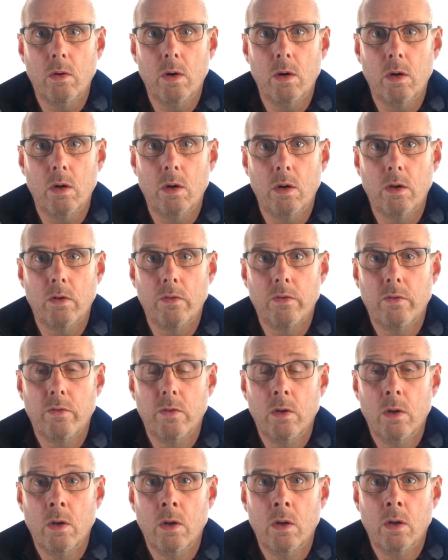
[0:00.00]
and a half,
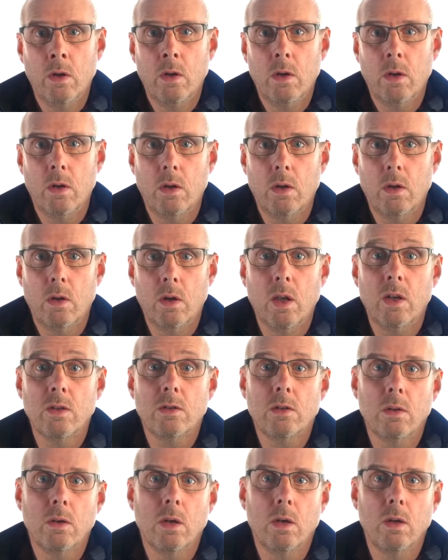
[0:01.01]

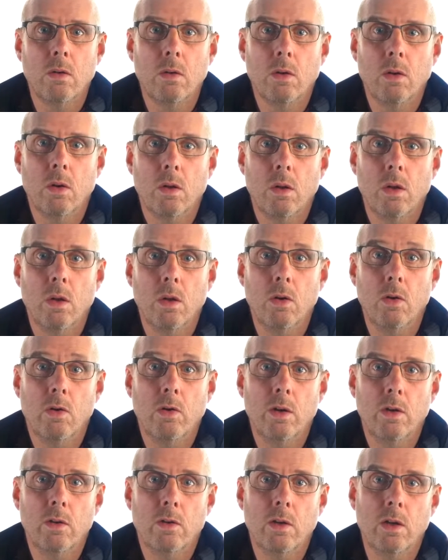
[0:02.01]
a
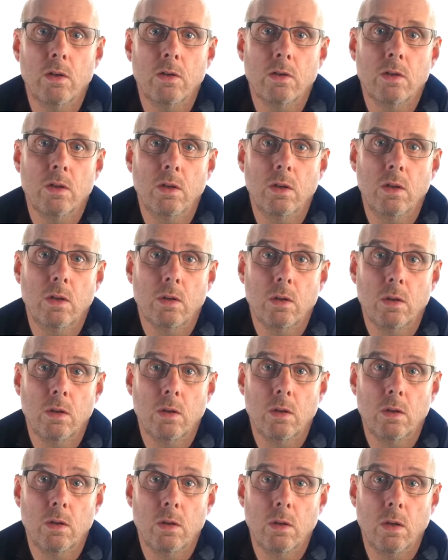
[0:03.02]
lower intensity,
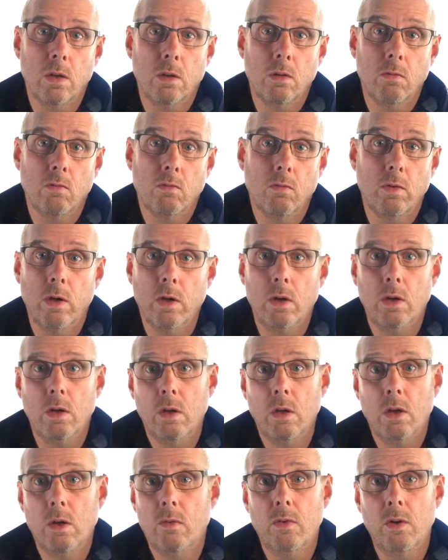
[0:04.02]
and then Friday
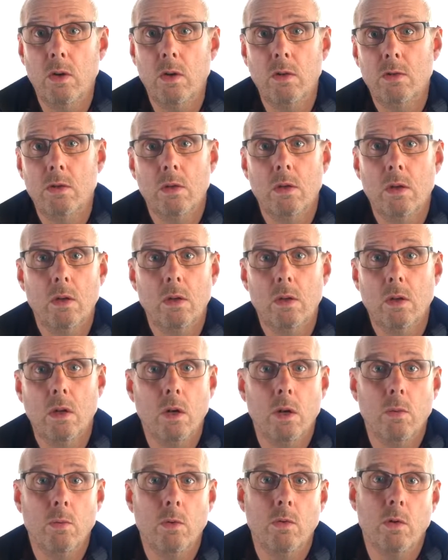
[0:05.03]
you'd have an easy day, and then
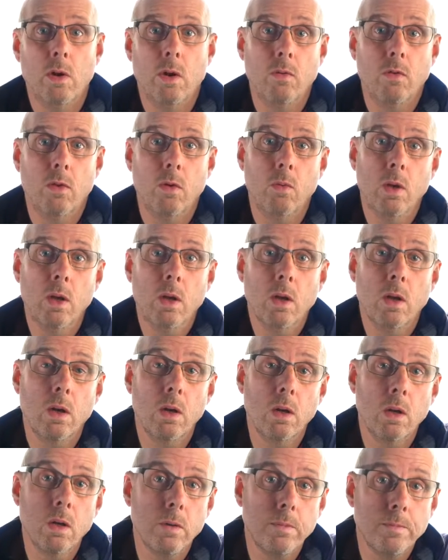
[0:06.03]
you'd be ready for the
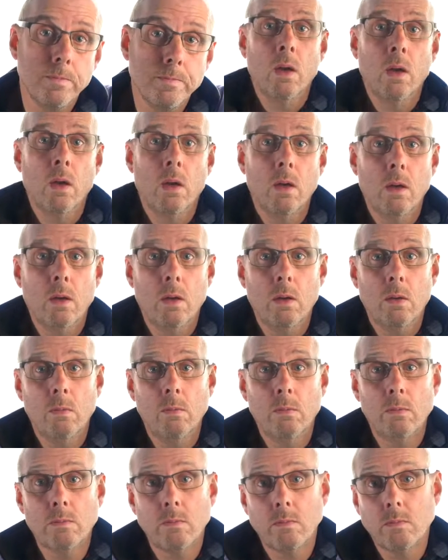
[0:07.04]
weekend again.
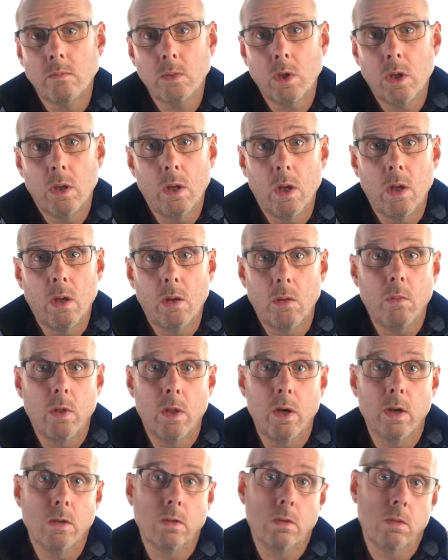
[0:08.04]
So
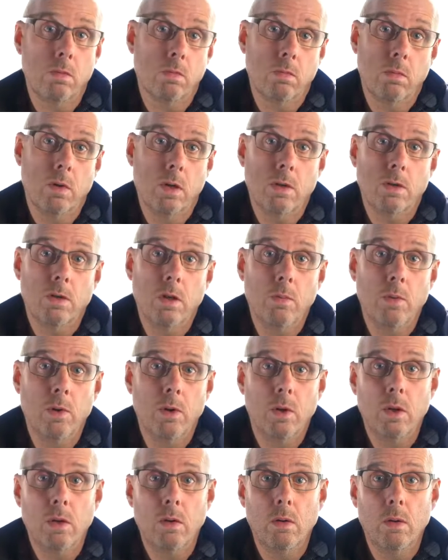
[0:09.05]
that's
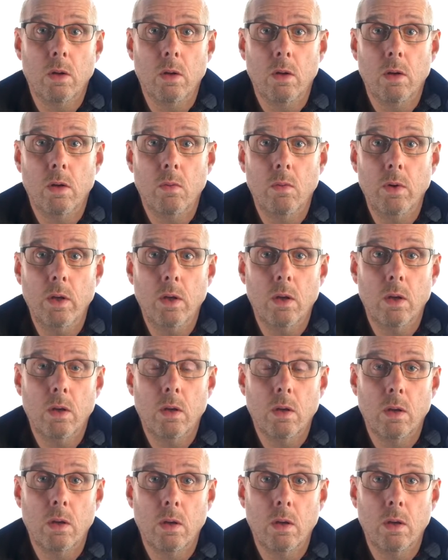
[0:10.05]
typically a week